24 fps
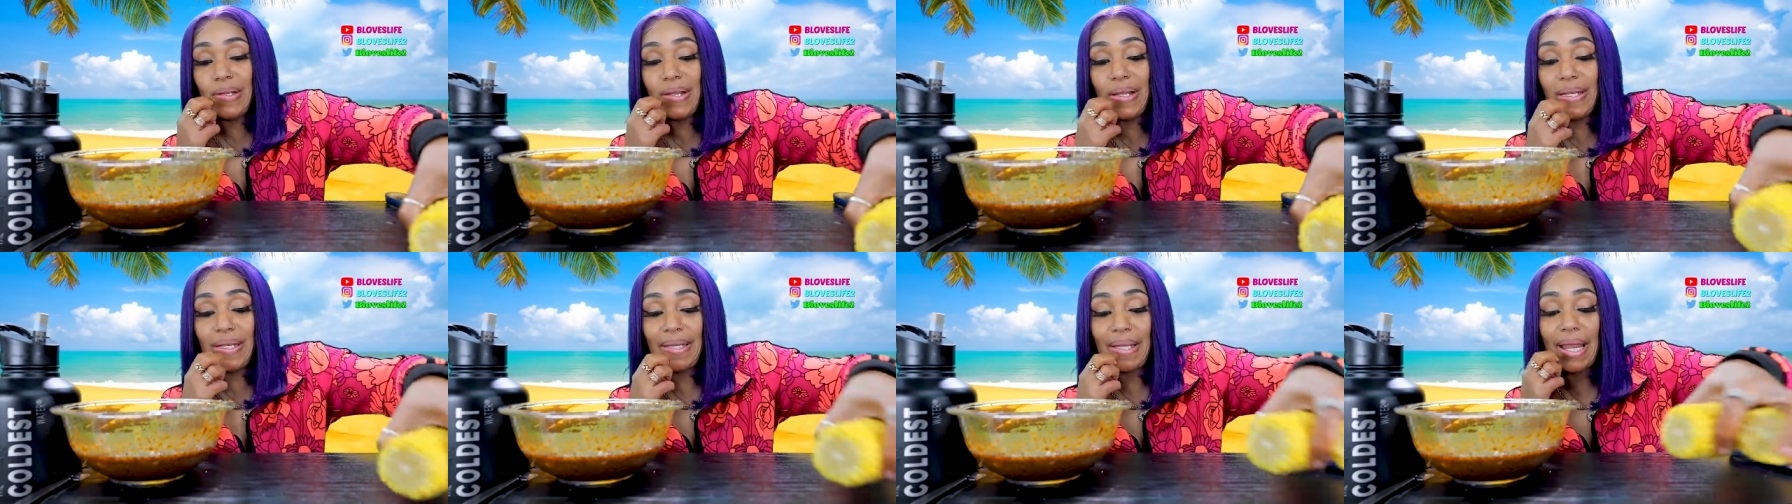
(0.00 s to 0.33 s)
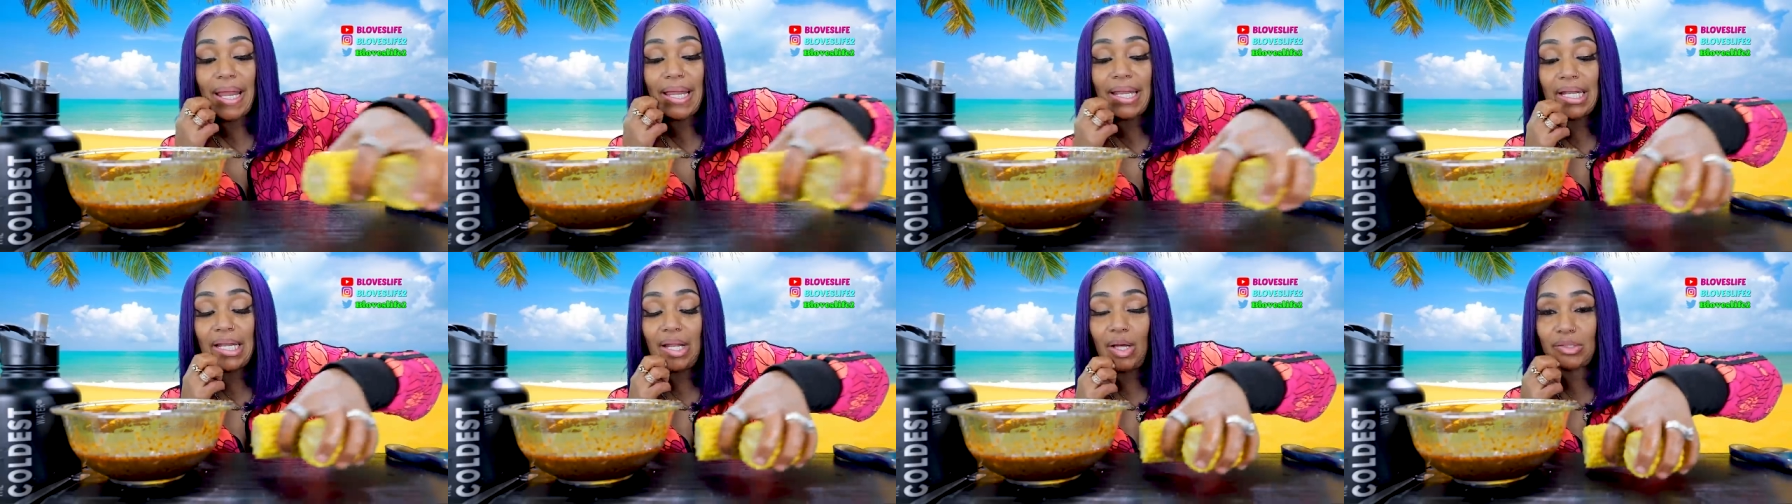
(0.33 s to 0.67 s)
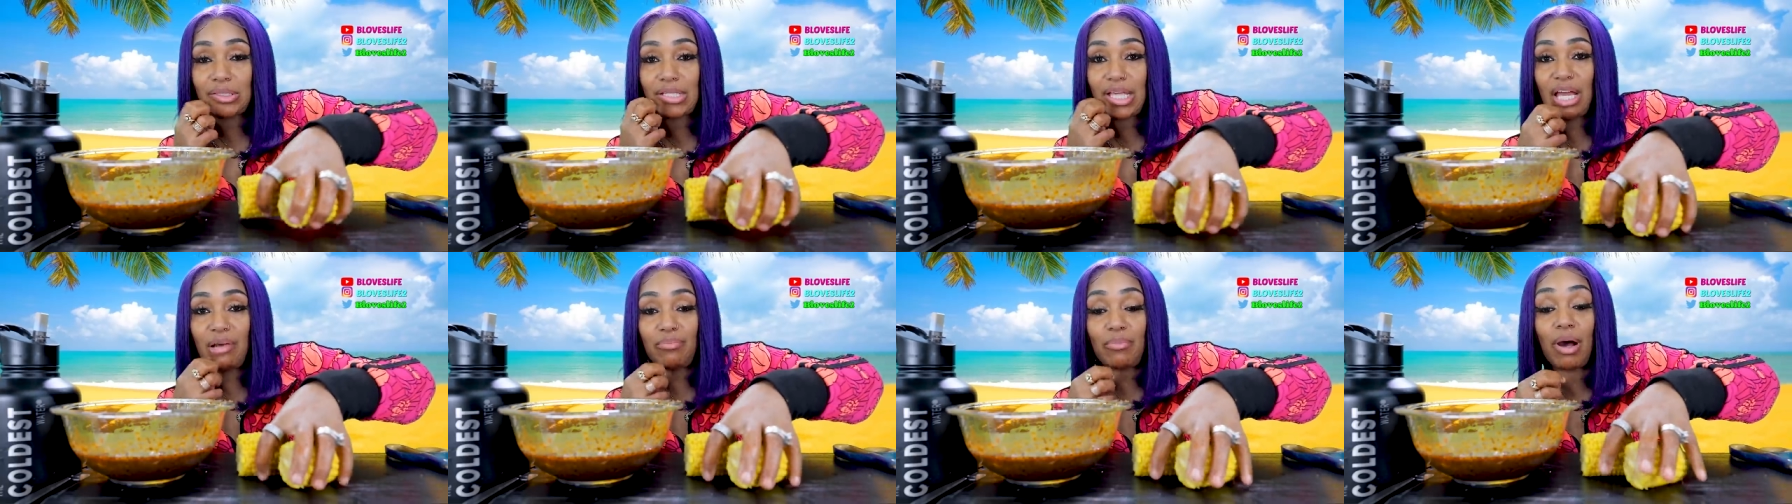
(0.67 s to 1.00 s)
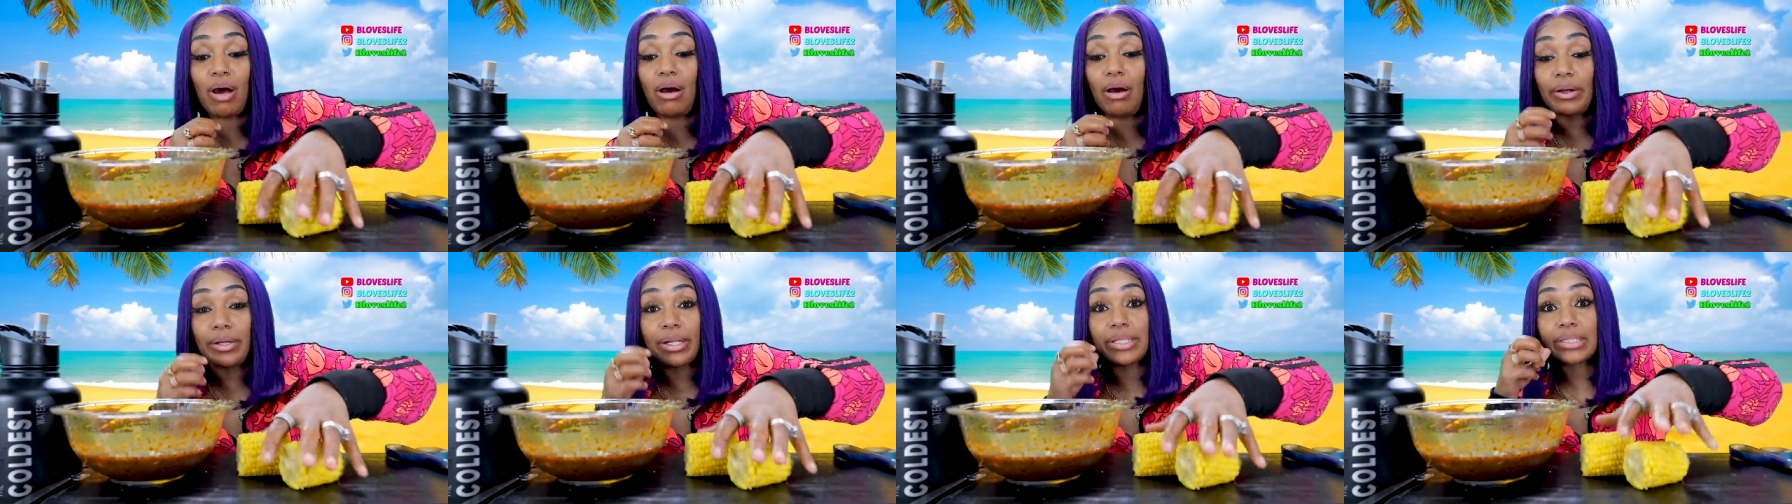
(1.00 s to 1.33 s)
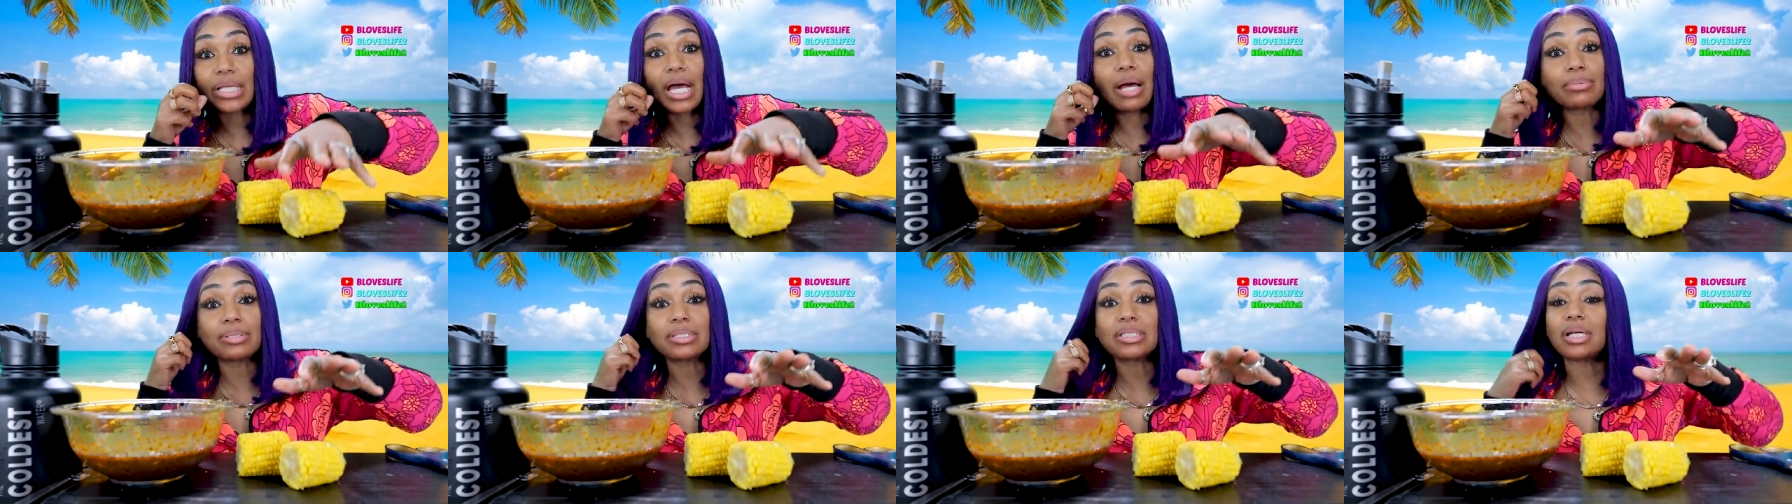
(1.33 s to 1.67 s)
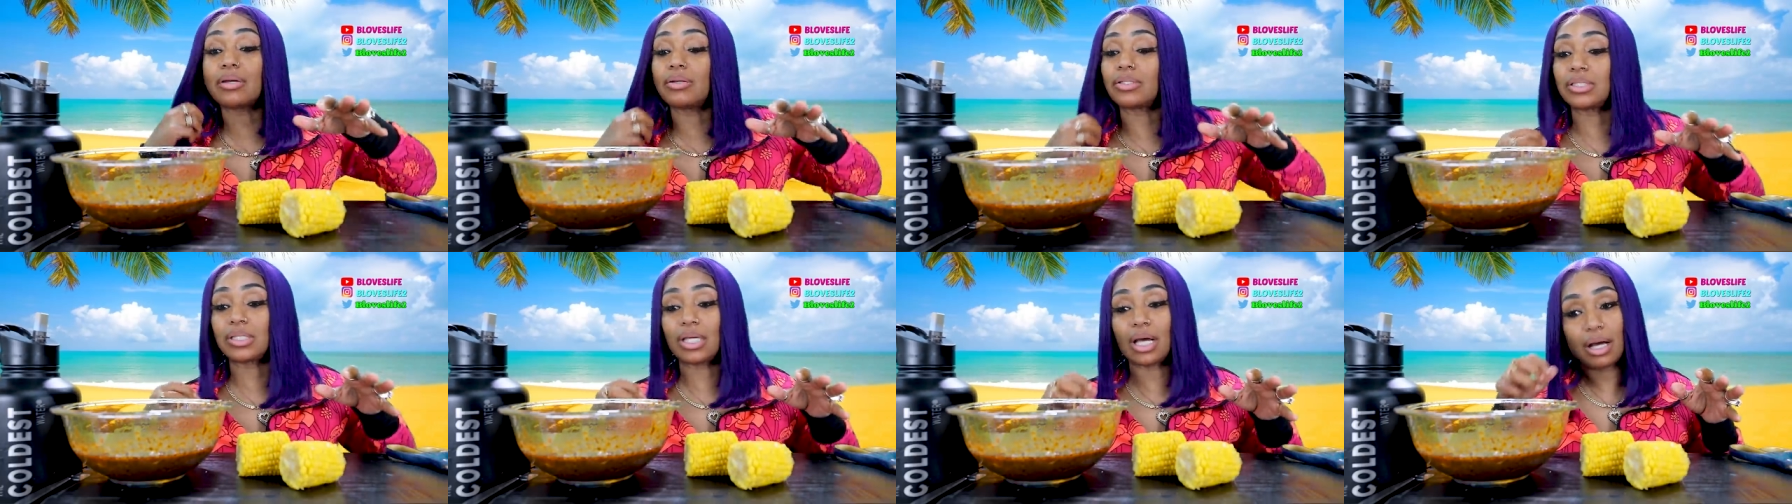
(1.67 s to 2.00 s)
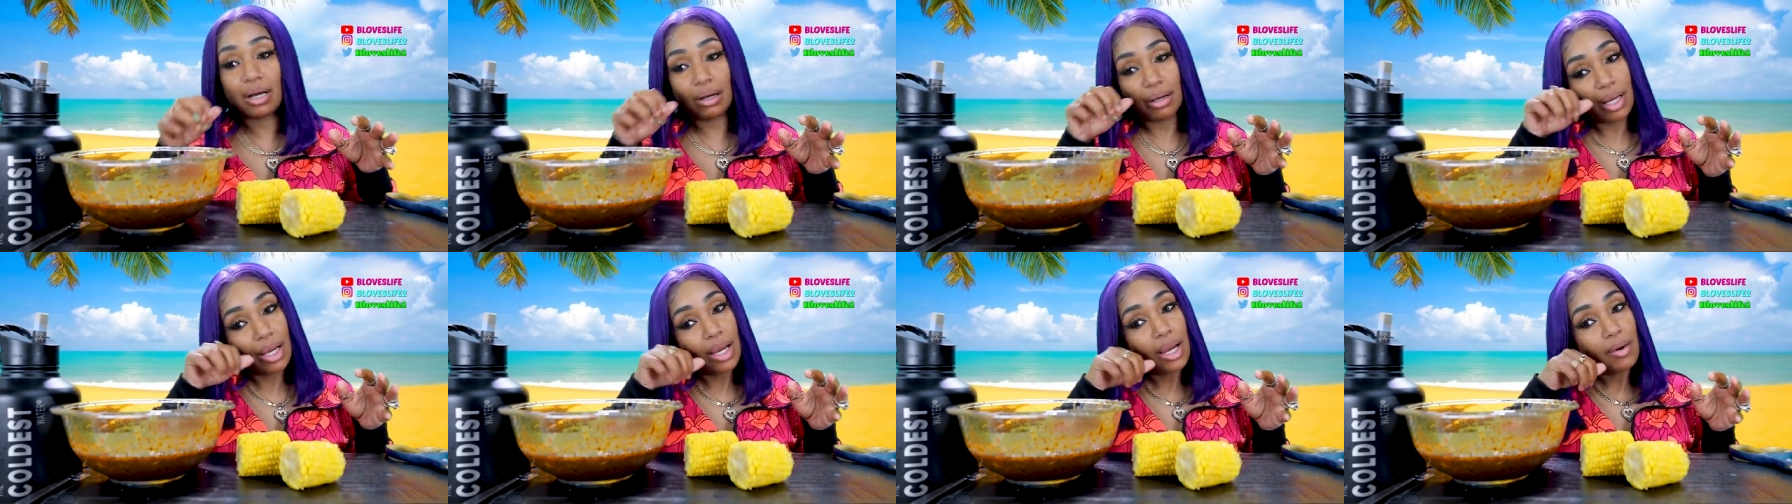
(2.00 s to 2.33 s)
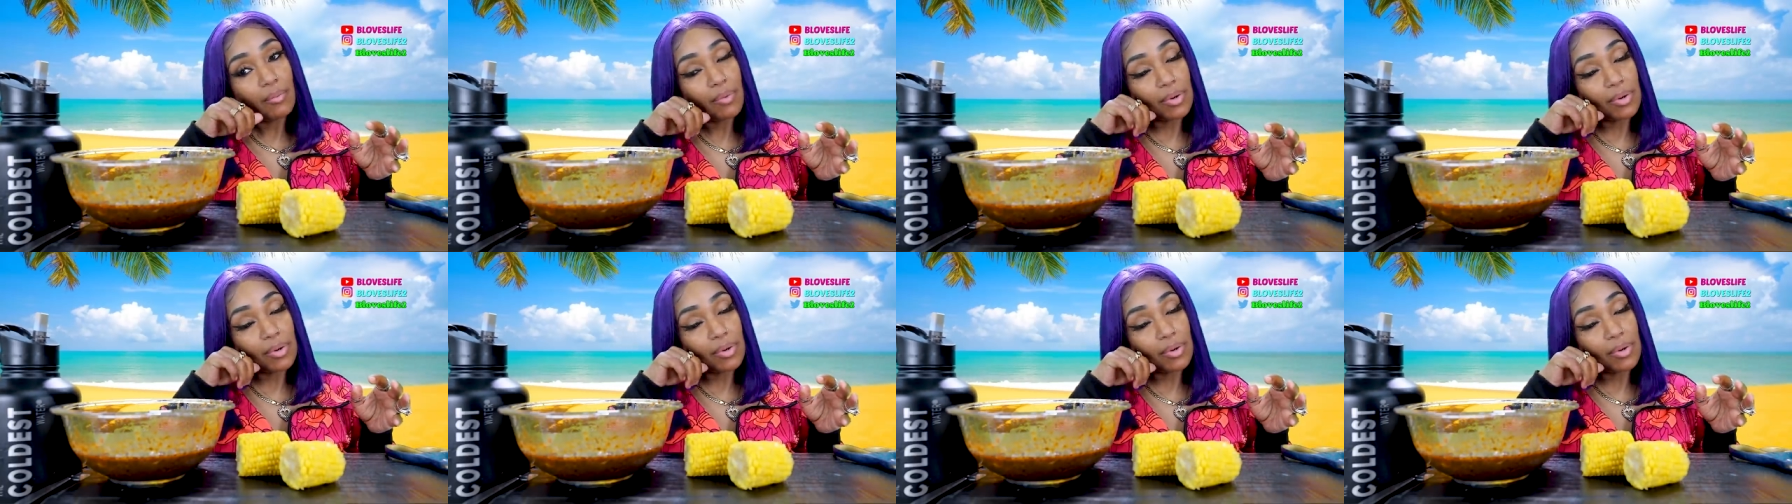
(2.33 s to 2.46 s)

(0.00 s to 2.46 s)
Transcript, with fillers: I ain't, I ain't lost half my audience. I'm serious, y'all.